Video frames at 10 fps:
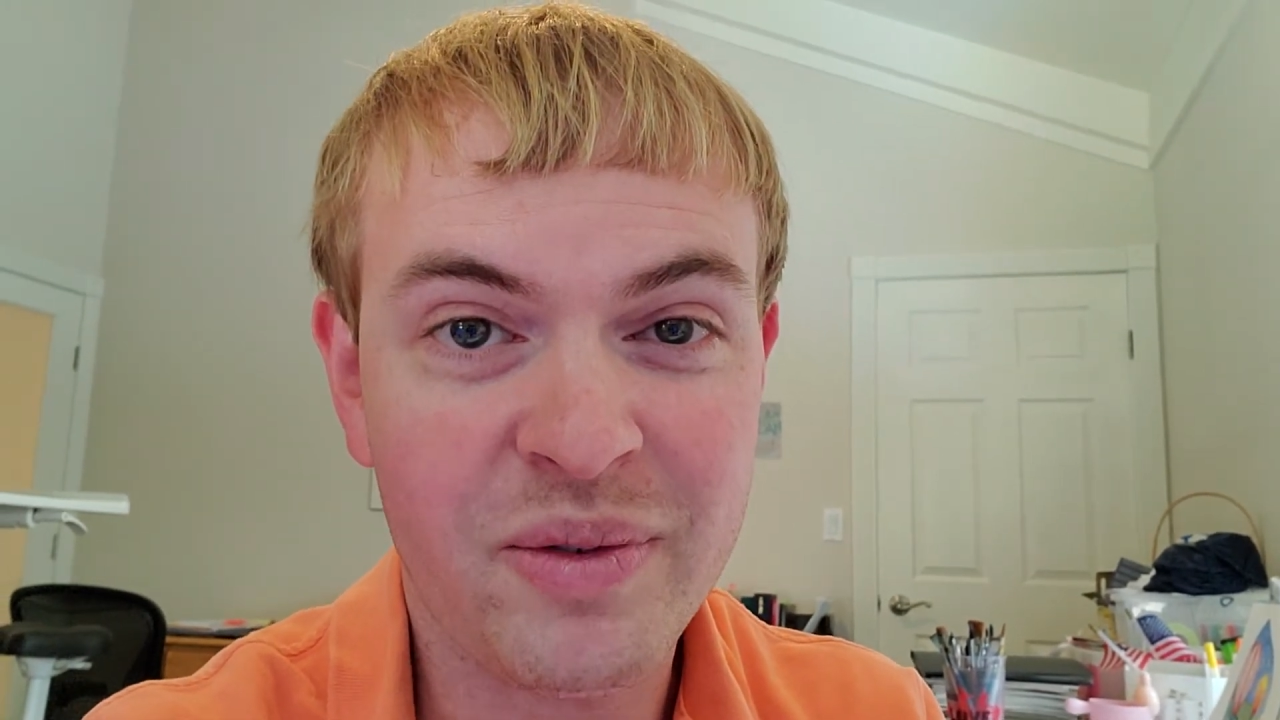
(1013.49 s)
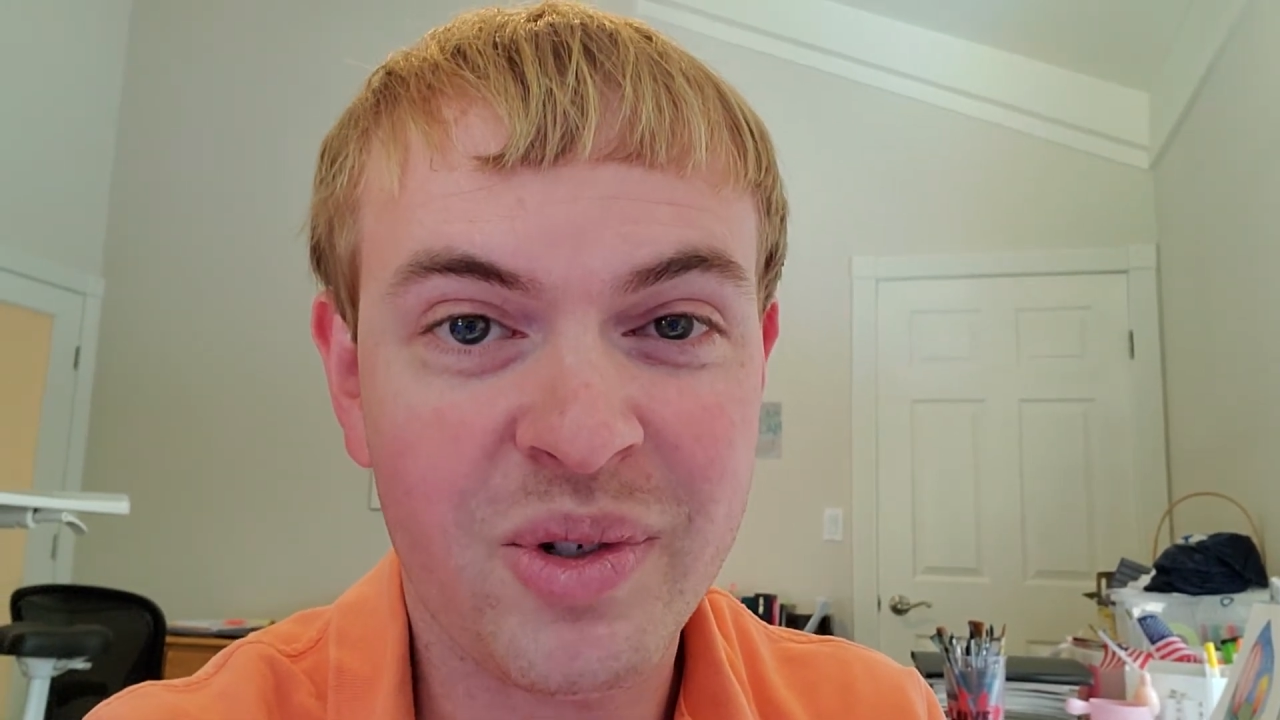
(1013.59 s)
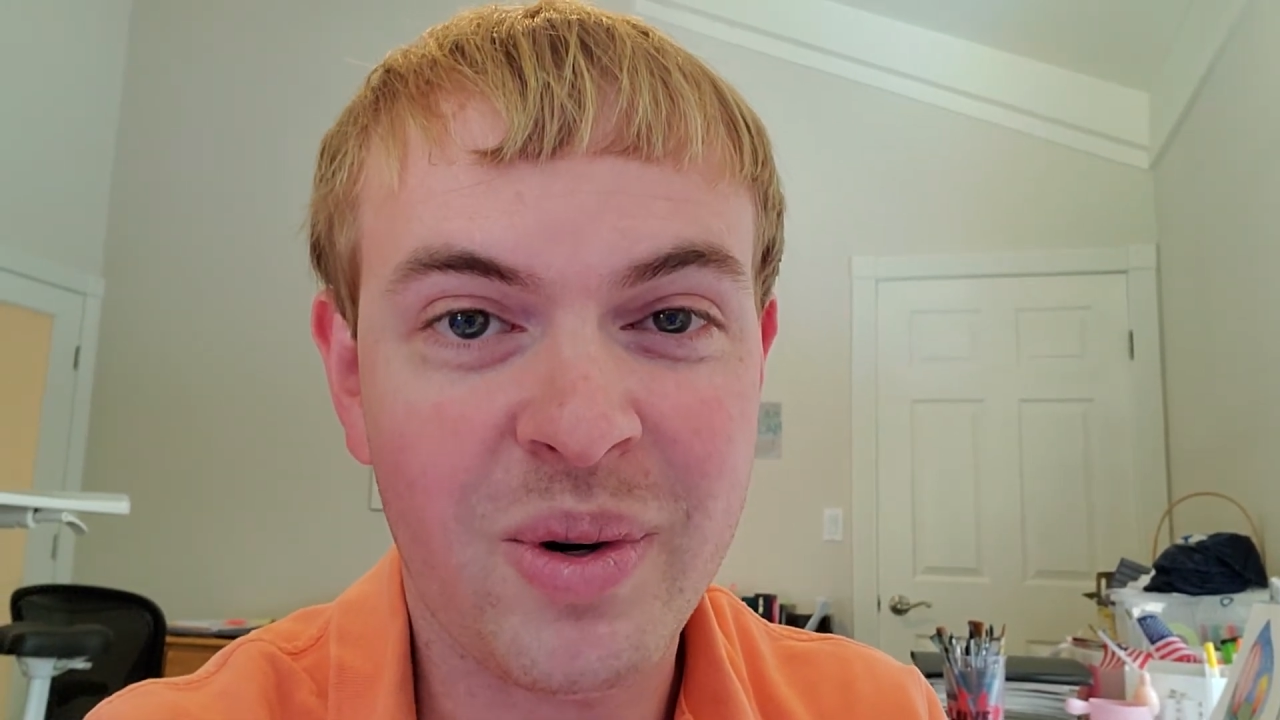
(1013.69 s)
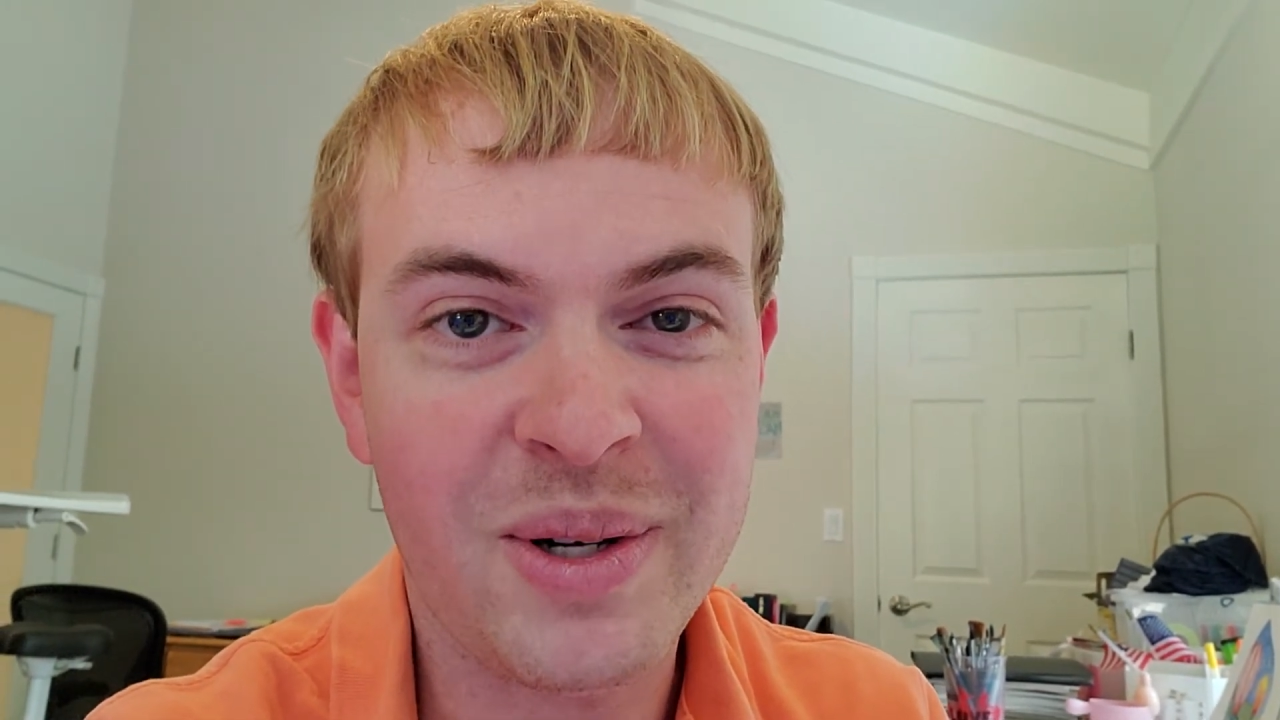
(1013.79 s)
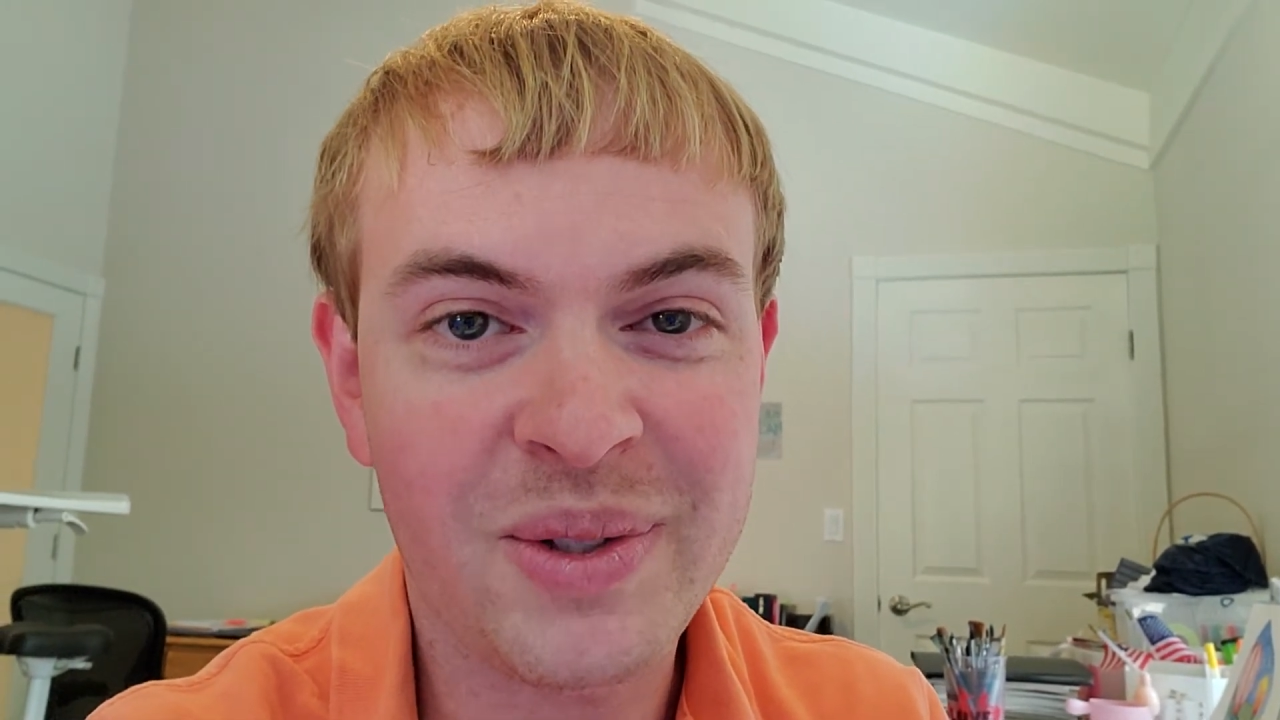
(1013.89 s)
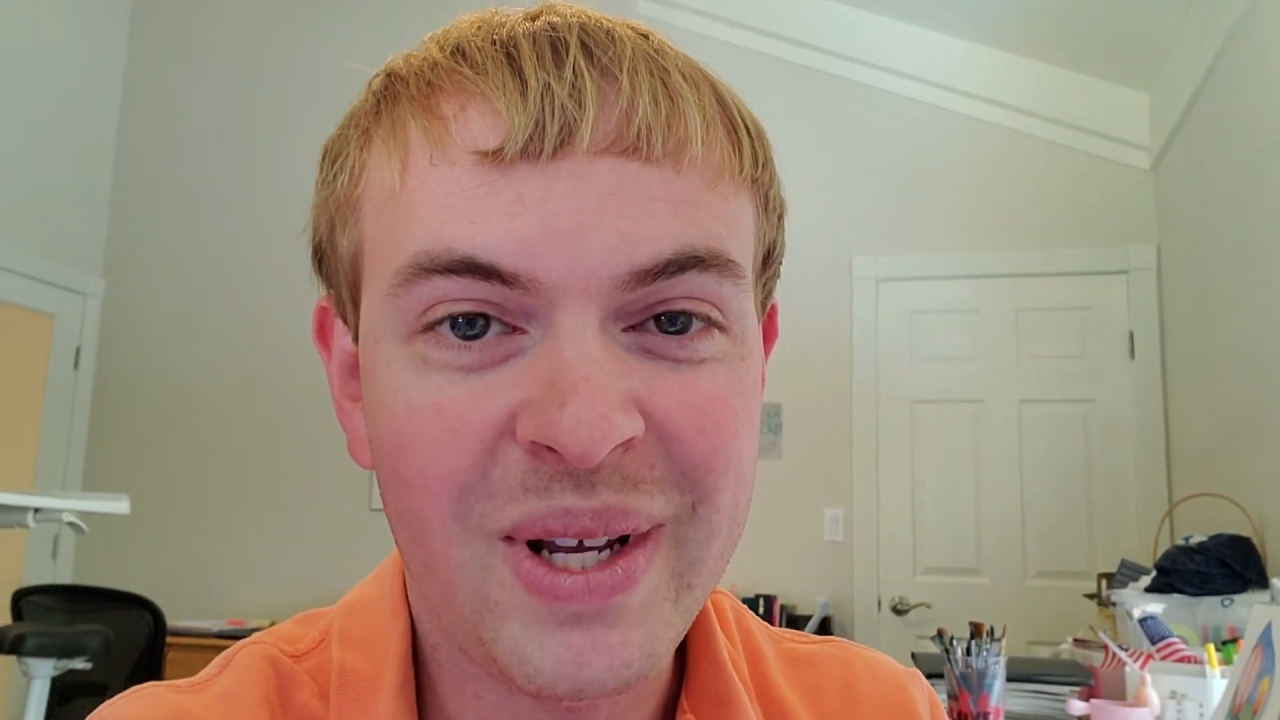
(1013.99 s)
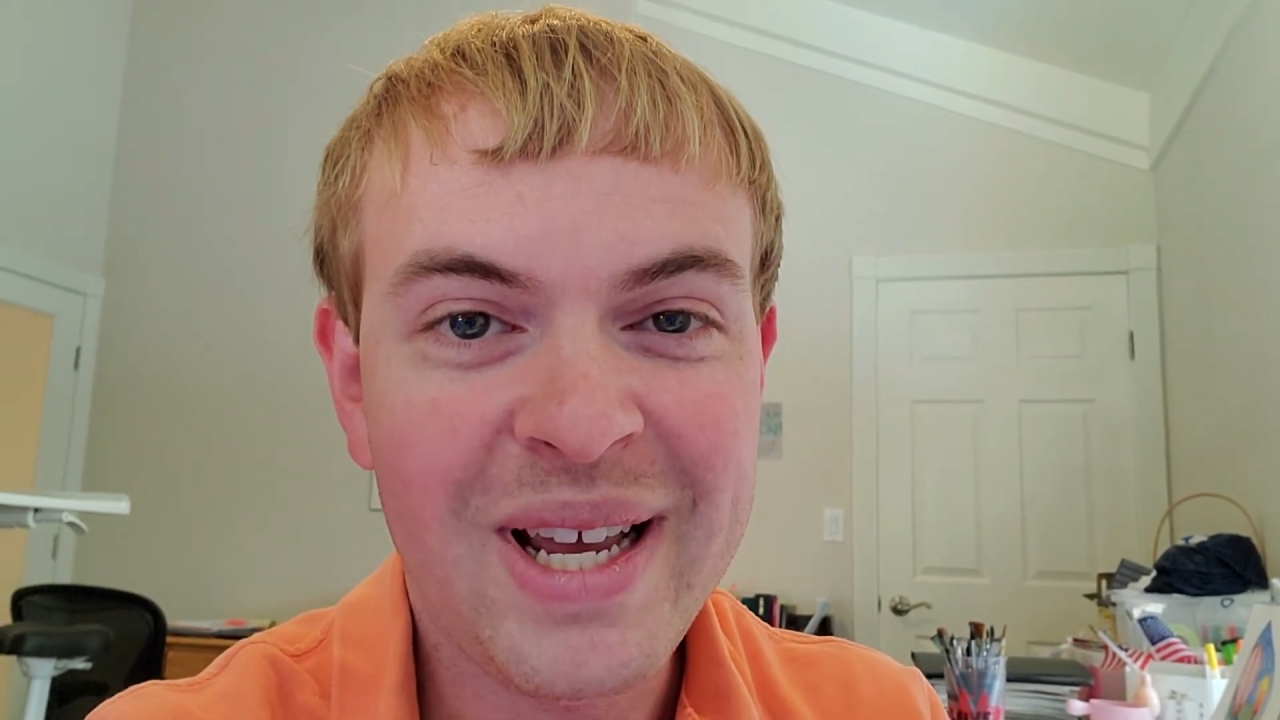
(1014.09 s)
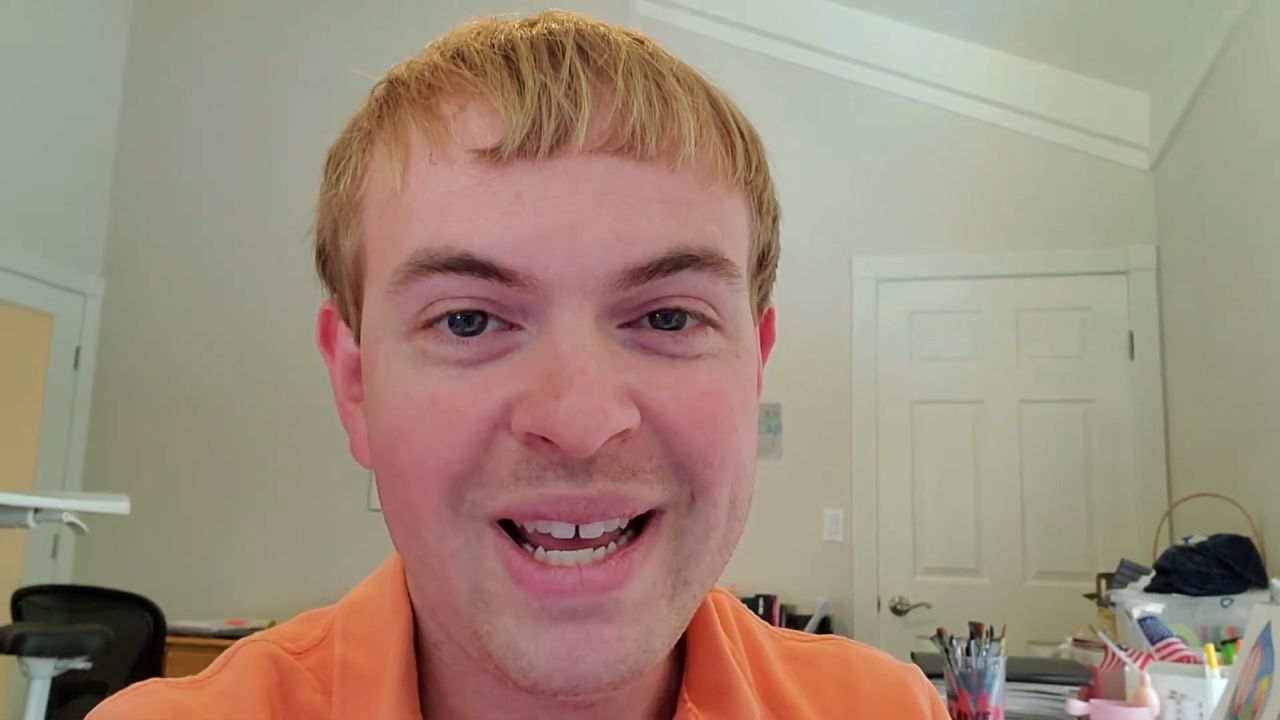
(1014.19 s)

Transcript: of course,